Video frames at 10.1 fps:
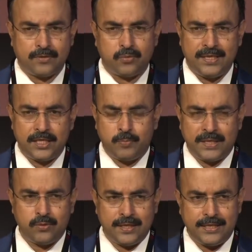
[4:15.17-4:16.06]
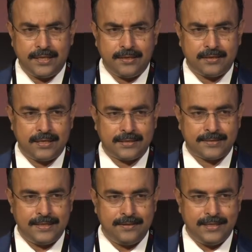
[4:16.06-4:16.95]
So when they speak to a retailer, they
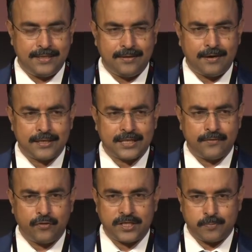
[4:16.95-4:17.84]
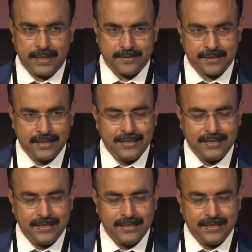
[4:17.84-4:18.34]
see the retailer asking for a space,